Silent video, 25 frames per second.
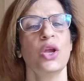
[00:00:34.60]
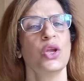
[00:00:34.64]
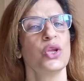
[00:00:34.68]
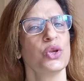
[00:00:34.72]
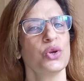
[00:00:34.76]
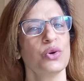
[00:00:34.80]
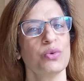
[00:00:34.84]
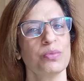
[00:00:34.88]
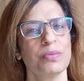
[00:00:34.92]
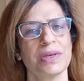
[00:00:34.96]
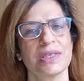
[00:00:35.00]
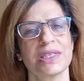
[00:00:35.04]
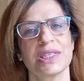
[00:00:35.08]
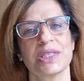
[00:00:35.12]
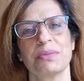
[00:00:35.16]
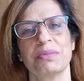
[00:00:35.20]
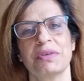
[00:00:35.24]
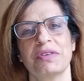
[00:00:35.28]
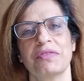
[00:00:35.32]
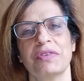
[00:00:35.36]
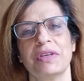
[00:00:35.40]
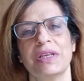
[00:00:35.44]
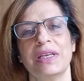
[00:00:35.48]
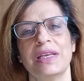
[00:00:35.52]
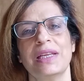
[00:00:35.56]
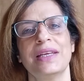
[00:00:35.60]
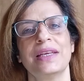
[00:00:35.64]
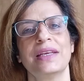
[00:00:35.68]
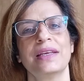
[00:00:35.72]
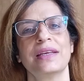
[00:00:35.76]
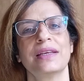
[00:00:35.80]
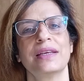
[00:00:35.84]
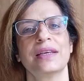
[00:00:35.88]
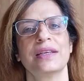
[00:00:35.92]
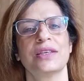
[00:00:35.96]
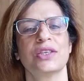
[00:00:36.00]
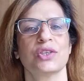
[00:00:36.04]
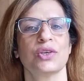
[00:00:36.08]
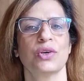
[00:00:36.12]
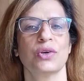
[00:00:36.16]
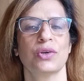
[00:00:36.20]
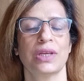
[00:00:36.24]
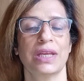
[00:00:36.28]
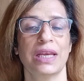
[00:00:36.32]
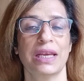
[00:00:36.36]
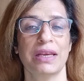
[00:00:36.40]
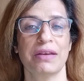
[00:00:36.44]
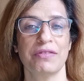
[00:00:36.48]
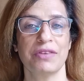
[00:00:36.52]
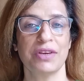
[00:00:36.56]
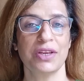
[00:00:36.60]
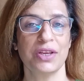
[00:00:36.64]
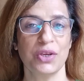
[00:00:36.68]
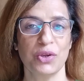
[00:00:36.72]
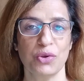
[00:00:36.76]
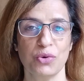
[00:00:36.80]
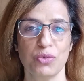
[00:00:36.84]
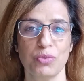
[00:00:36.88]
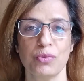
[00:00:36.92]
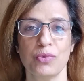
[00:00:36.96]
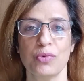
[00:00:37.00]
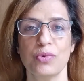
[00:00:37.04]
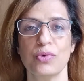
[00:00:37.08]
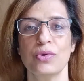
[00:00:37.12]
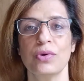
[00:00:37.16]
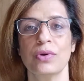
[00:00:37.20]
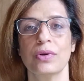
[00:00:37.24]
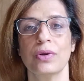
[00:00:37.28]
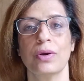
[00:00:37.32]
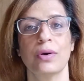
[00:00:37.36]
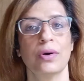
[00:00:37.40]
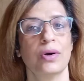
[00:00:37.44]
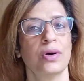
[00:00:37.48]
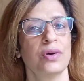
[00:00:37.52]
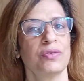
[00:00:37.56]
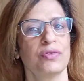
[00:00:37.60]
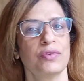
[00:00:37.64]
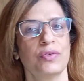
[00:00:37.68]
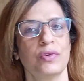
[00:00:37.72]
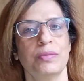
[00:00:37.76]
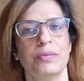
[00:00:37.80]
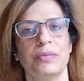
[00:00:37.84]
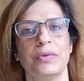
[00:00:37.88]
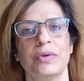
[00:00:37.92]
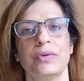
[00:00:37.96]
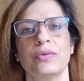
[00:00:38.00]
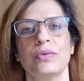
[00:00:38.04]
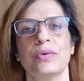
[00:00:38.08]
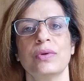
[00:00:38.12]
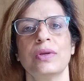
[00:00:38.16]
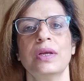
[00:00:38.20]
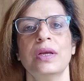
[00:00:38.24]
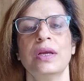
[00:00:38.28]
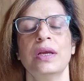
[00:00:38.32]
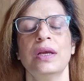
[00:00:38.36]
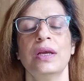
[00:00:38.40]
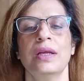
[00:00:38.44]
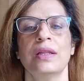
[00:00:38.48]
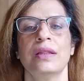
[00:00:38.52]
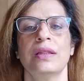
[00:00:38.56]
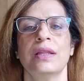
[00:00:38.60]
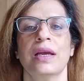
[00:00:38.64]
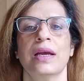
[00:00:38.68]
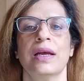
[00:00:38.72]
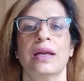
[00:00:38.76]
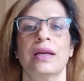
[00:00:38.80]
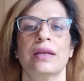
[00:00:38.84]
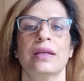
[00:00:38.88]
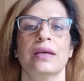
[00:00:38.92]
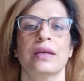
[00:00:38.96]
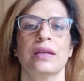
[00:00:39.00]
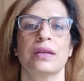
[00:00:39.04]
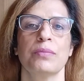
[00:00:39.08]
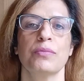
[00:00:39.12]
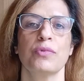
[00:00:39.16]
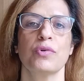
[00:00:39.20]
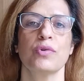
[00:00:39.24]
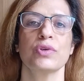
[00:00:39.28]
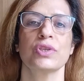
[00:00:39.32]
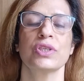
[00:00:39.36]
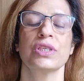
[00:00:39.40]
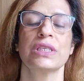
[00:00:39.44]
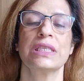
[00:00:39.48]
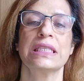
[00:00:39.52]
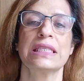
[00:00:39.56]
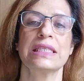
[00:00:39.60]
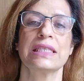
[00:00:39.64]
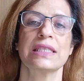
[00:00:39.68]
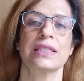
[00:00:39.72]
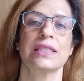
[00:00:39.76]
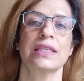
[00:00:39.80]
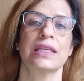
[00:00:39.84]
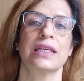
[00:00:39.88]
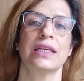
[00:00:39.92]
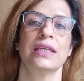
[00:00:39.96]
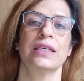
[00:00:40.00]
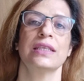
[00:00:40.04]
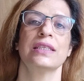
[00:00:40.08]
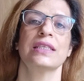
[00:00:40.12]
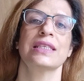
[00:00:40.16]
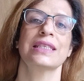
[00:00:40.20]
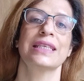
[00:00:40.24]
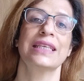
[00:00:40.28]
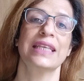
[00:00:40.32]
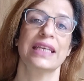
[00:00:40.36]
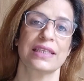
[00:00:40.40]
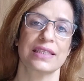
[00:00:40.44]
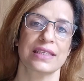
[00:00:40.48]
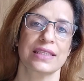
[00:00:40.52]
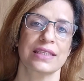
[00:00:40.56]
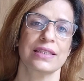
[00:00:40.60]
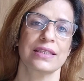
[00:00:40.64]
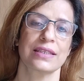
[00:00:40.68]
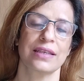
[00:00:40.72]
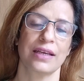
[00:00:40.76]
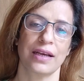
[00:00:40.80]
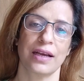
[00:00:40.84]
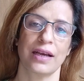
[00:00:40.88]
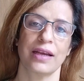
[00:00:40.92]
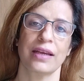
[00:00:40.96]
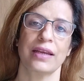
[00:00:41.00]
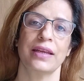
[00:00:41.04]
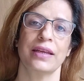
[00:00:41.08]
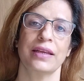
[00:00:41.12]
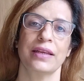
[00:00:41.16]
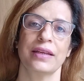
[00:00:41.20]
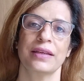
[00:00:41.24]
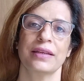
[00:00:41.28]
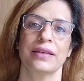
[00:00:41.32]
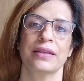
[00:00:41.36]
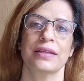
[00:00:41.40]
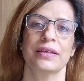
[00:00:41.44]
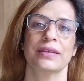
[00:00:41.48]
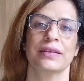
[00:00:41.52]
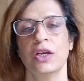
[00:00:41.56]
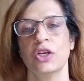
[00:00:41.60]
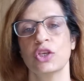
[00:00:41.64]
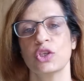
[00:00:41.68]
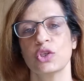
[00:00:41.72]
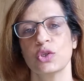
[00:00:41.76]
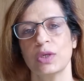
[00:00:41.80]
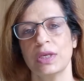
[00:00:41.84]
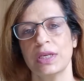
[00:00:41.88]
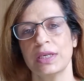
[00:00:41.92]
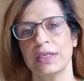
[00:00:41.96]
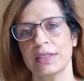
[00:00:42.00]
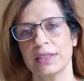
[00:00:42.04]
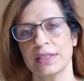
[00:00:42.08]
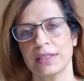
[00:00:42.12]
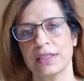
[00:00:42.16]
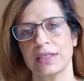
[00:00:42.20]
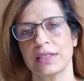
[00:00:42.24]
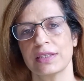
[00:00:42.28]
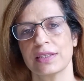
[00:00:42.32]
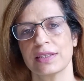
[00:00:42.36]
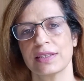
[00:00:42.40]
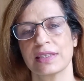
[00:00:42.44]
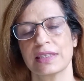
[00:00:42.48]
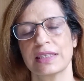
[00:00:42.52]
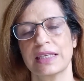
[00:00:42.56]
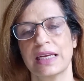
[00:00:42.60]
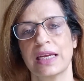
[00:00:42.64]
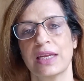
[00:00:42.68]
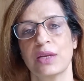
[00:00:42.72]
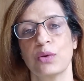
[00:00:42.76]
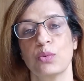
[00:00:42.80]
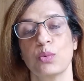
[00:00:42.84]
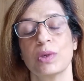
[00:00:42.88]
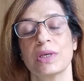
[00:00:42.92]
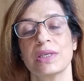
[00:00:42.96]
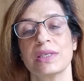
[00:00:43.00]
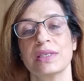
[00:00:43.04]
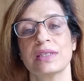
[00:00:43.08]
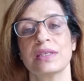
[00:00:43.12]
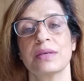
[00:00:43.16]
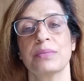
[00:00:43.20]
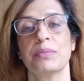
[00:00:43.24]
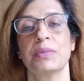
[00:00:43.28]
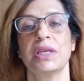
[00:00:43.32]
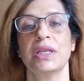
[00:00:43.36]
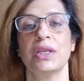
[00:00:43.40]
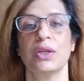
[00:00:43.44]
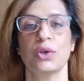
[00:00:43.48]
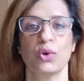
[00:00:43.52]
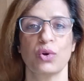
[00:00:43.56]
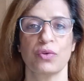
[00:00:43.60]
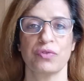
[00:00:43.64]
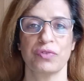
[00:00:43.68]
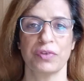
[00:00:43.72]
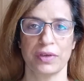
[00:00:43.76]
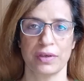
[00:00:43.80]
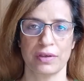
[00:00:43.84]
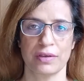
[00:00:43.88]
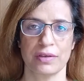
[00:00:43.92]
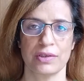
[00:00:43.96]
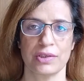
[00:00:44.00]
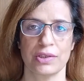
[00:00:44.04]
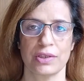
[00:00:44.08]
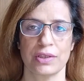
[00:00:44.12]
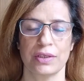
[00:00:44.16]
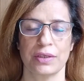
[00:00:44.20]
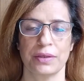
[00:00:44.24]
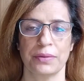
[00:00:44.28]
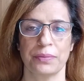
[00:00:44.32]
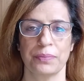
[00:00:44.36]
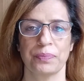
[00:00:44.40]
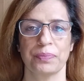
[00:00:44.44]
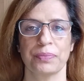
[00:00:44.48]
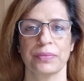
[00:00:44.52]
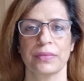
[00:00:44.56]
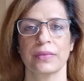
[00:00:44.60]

You must be feeling it on every new moon or full moon that our emotional states gets high. So let us understand what is the meaning of energy.